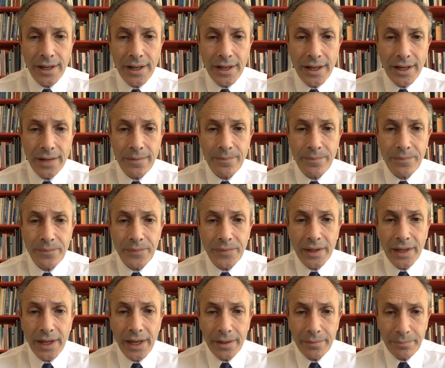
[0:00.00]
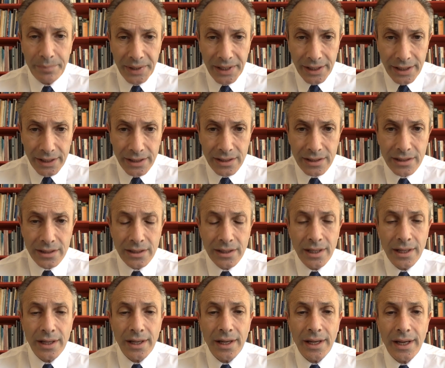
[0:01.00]
and peace,
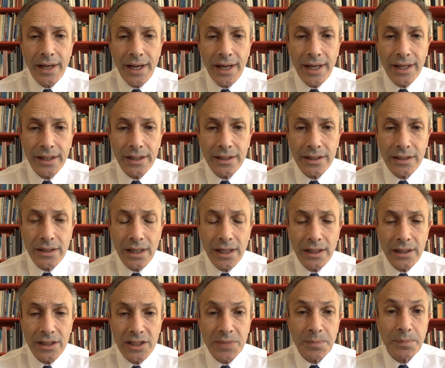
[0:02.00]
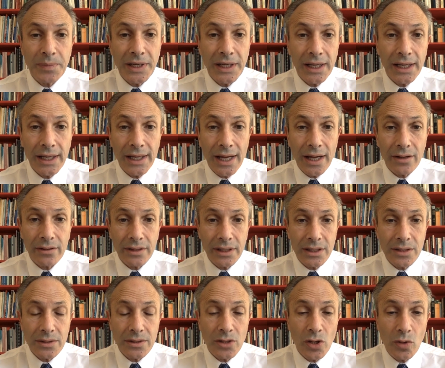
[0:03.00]
and speaking out.
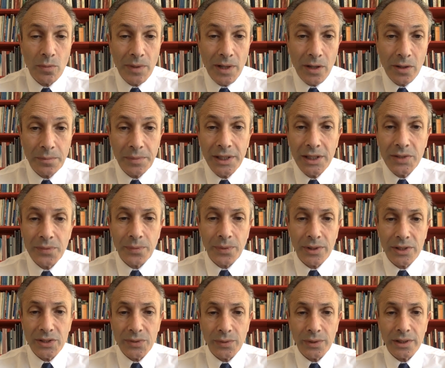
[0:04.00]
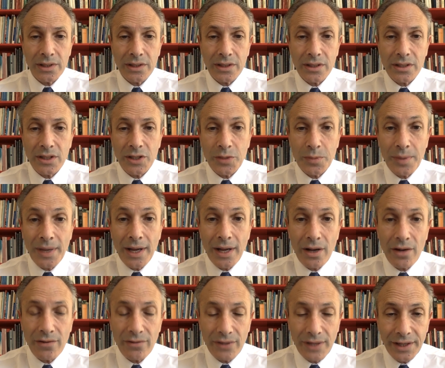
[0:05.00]
These Nobel Peace Prize winners are such
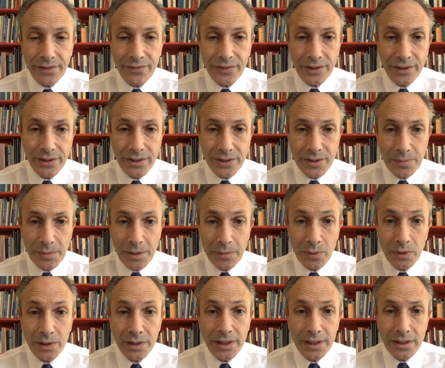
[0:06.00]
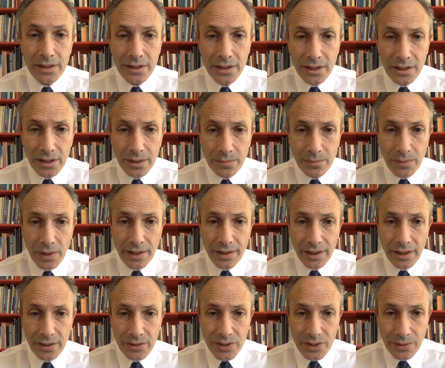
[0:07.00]
powerful advocates. People listen to them. I
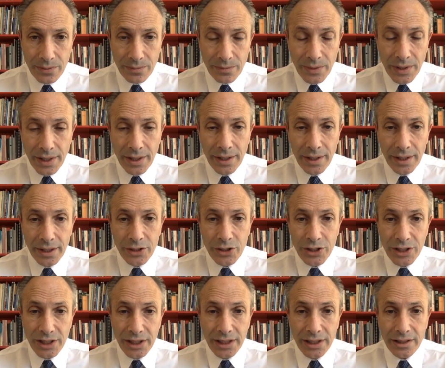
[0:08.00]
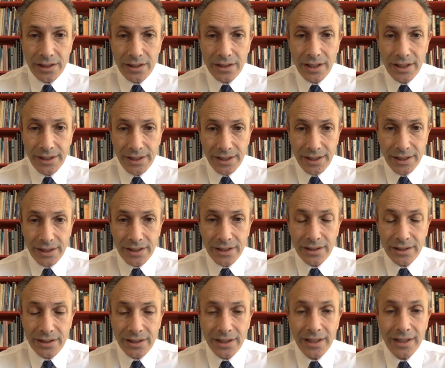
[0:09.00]
think it's a genius idea
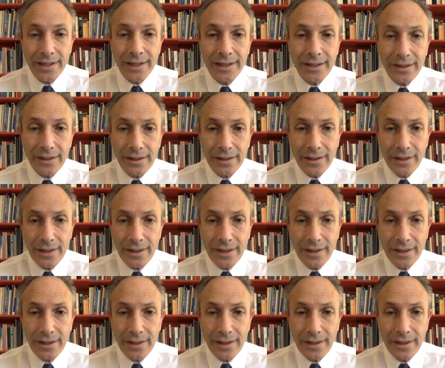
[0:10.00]
to link